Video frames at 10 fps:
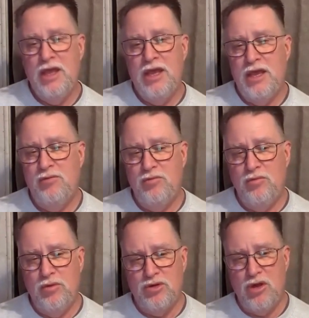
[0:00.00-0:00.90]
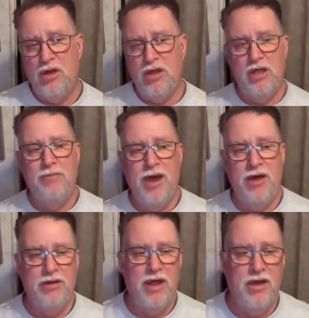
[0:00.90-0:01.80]
And we were talking
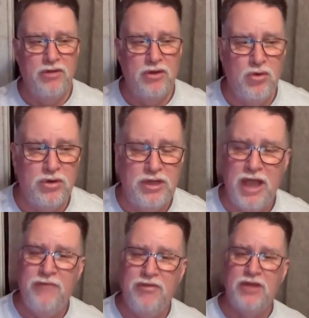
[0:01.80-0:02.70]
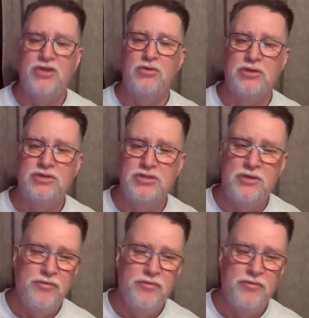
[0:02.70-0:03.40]
about how the Lord gave that to us